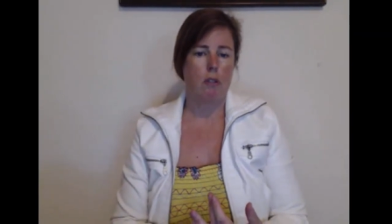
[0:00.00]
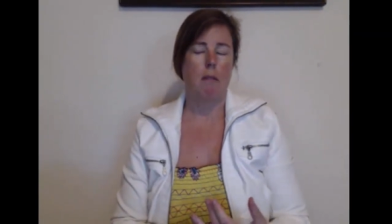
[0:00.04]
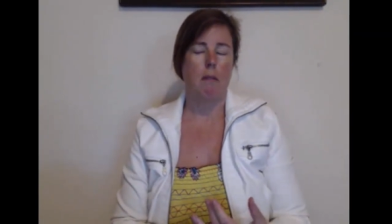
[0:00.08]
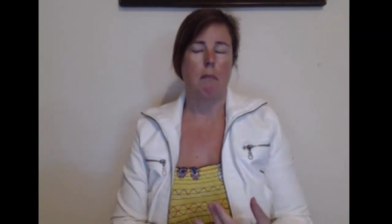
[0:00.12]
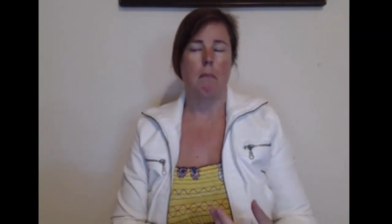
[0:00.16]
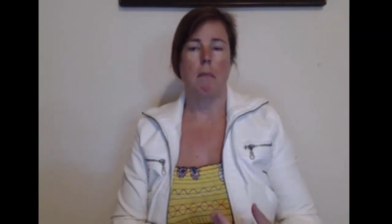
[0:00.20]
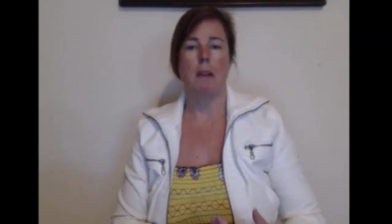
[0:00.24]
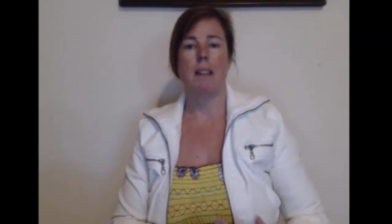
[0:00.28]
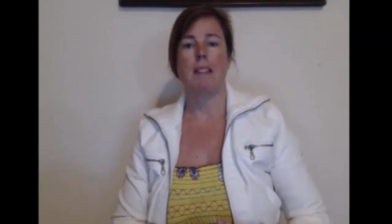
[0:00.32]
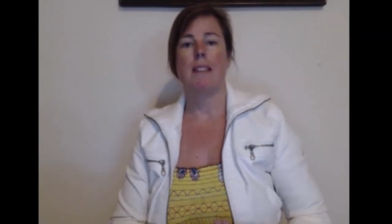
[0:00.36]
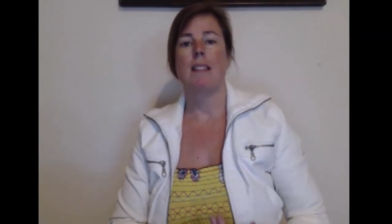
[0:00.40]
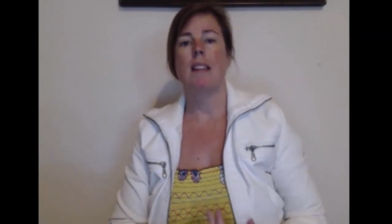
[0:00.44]

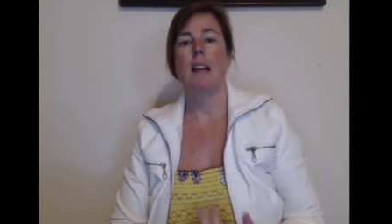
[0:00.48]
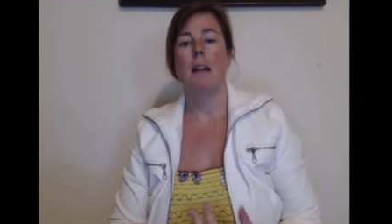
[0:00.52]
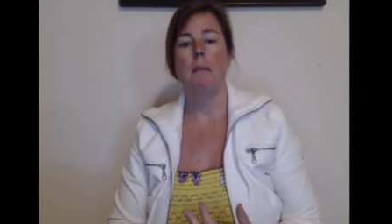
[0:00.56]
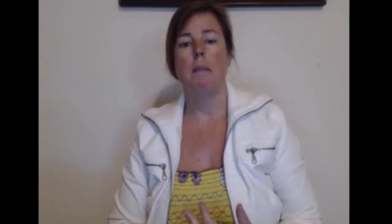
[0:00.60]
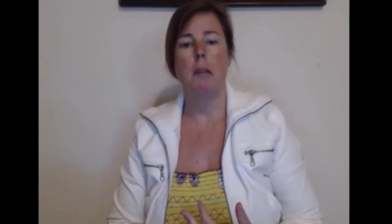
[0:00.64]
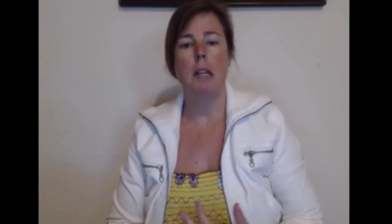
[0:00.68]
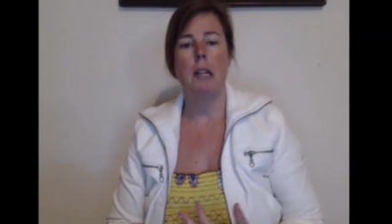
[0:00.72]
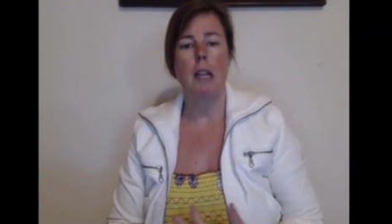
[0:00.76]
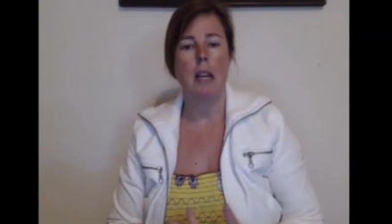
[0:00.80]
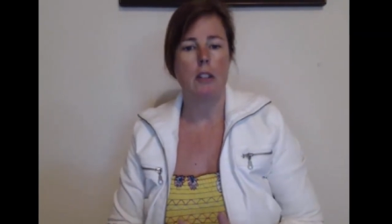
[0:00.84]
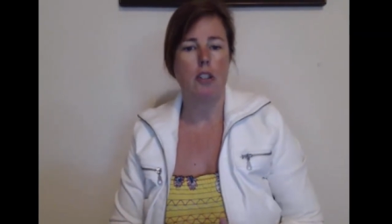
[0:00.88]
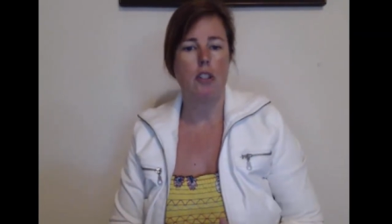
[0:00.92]
Must I
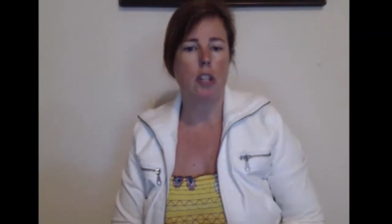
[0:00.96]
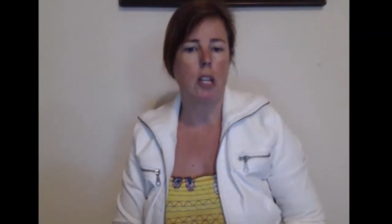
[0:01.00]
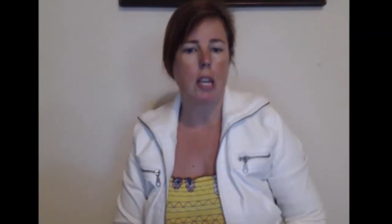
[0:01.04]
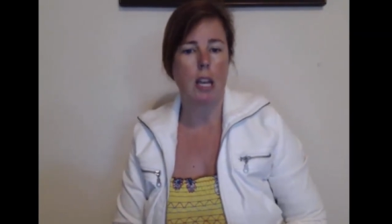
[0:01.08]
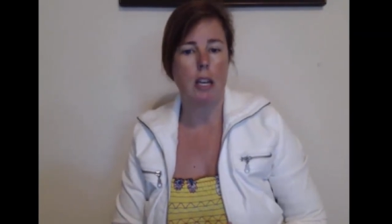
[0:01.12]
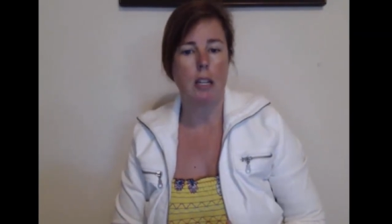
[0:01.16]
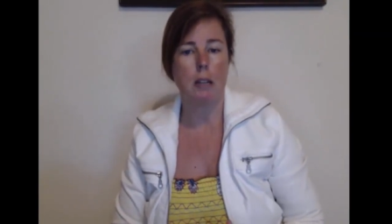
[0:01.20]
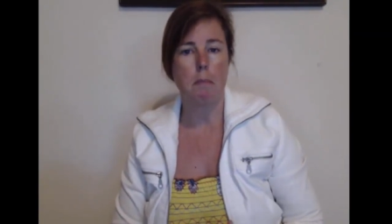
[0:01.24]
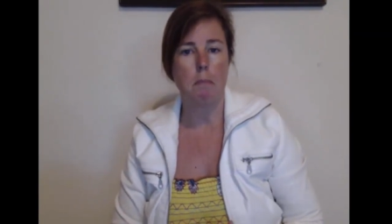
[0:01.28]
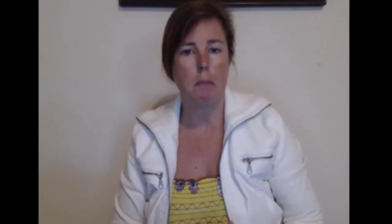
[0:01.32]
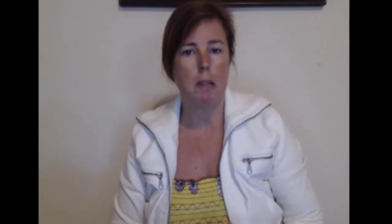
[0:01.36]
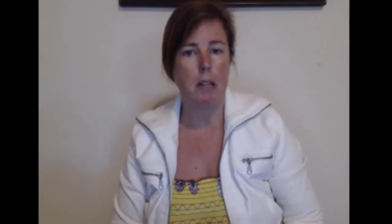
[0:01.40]
be
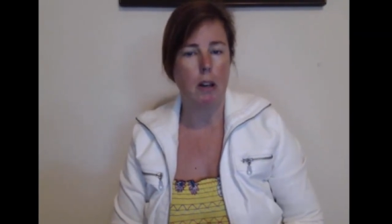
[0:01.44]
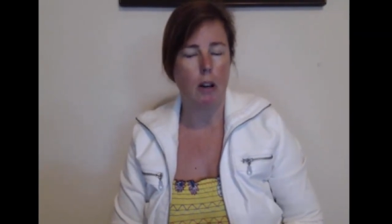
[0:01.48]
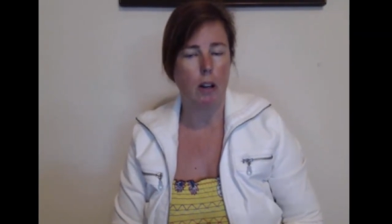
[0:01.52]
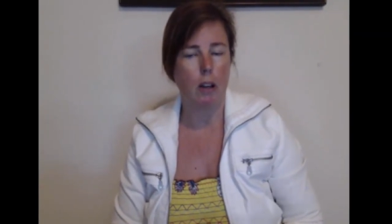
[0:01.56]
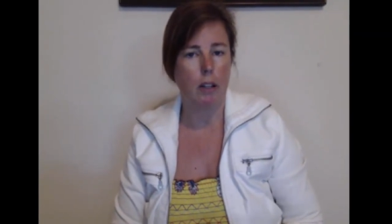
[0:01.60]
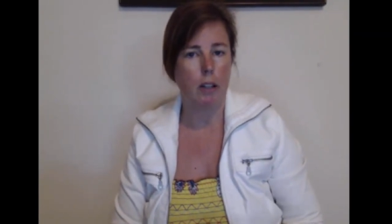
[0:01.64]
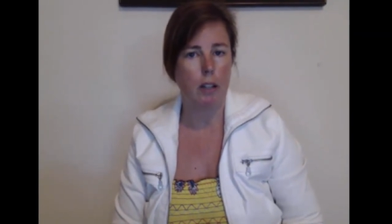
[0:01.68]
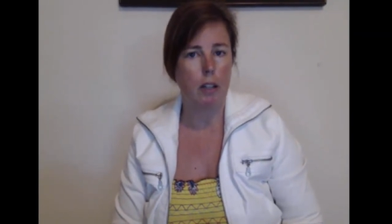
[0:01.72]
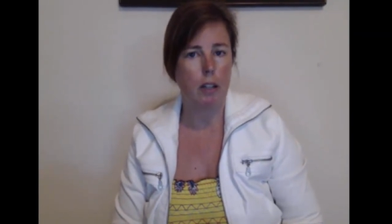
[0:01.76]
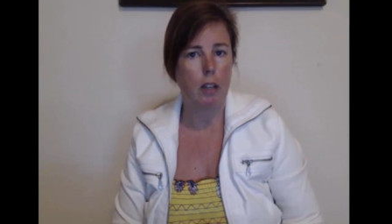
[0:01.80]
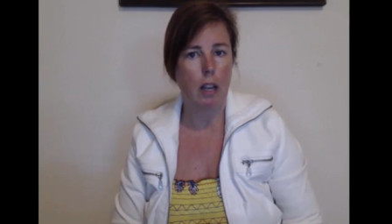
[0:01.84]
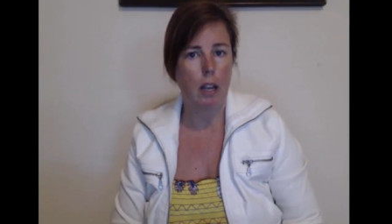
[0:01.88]
educated
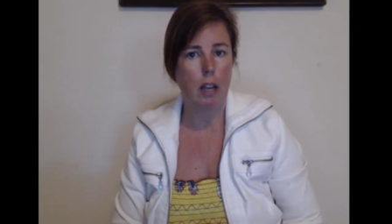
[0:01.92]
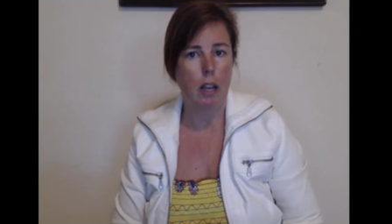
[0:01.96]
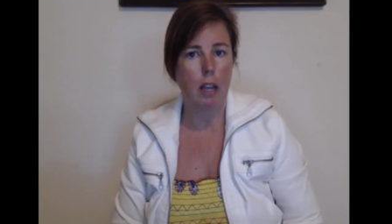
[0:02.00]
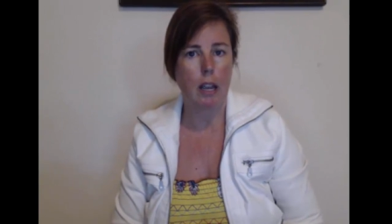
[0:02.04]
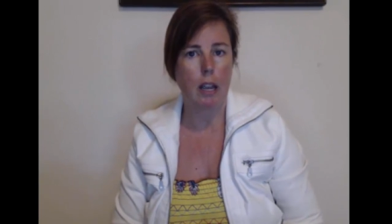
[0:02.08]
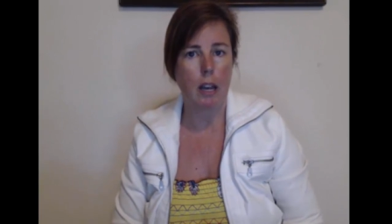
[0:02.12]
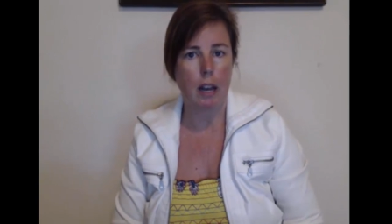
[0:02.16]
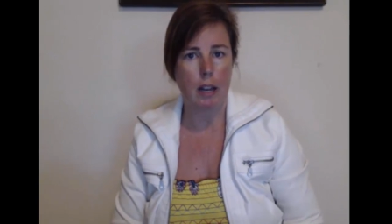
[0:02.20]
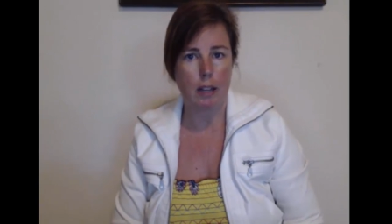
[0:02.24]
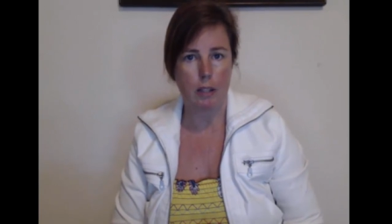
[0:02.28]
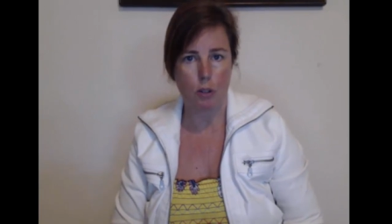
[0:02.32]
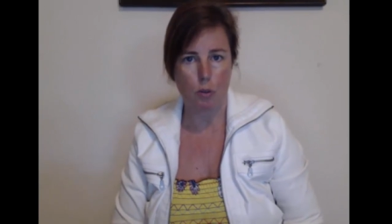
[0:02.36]
beyond a
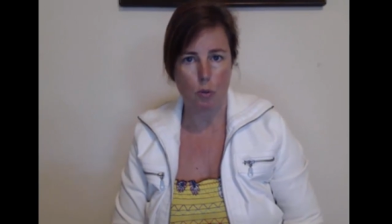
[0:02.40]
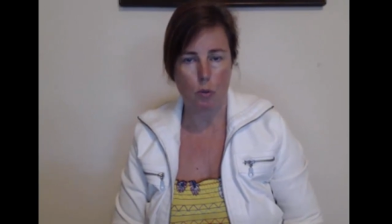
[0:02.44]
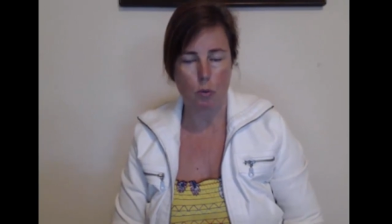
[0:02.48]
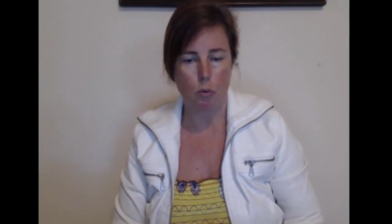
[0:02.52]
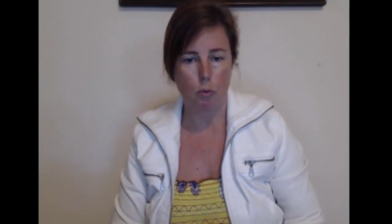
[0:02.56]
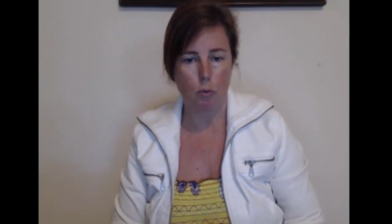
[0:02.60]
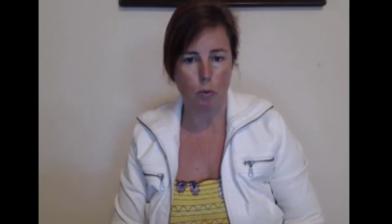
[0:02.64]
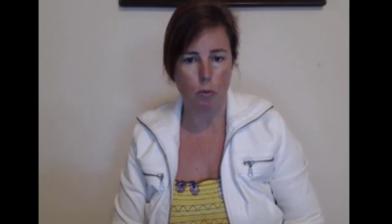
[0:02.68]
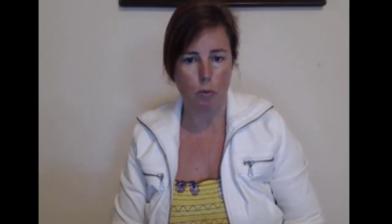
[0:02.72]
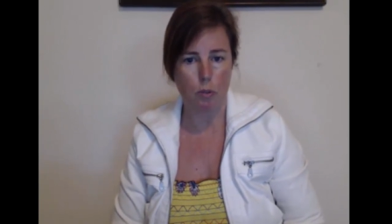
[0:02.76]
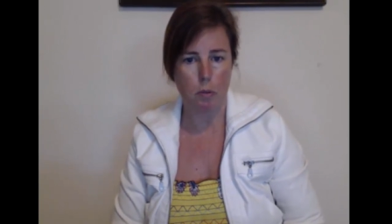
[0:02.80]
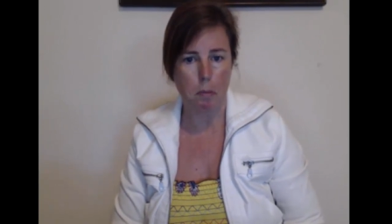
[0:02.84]
high
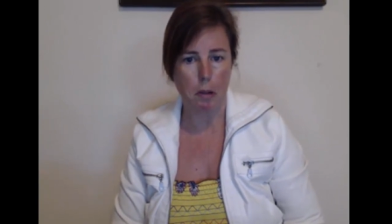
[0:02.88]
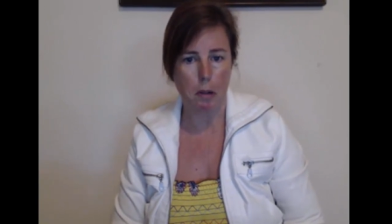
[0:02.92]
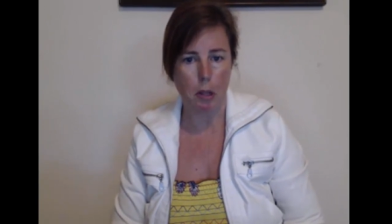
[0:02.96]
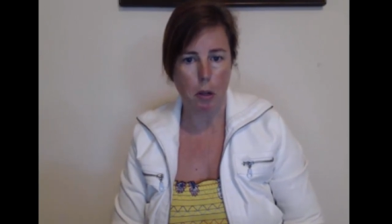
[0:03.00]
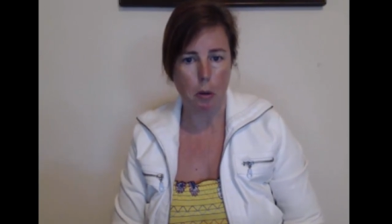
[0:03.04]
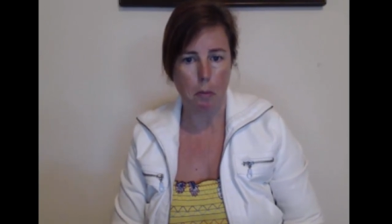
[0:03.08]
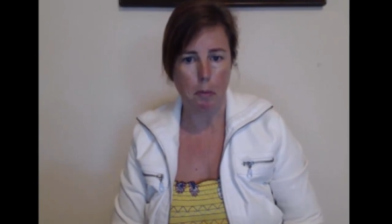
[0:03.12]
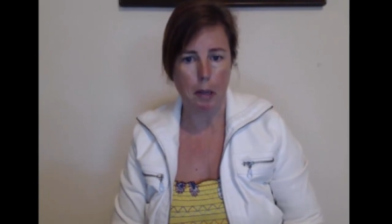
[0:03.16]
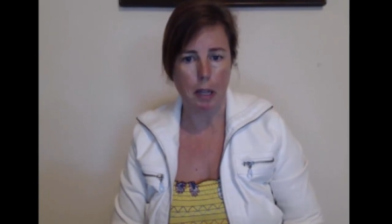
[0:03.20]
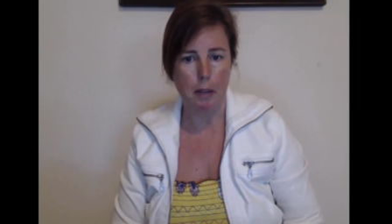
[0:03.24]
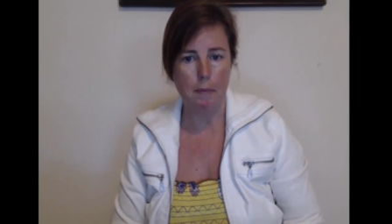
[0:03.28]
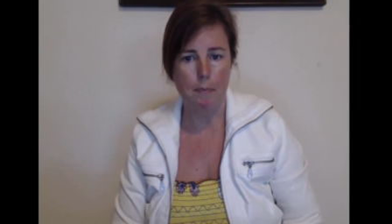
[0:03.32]
school
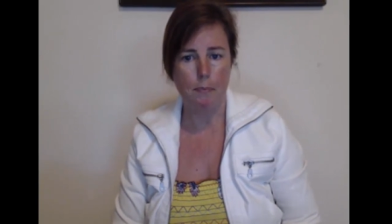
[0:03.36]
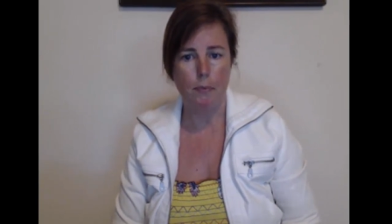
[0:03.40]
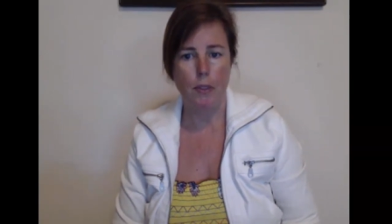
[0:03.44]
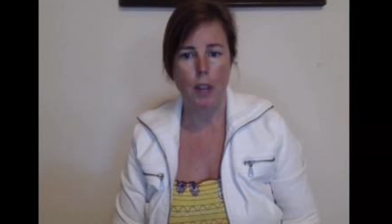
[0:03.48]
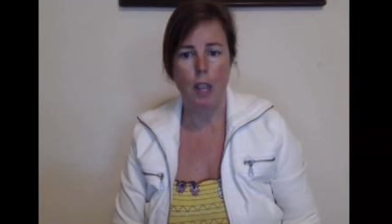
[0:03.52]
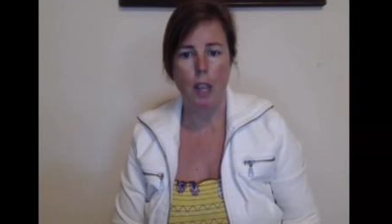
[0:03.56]
diploma?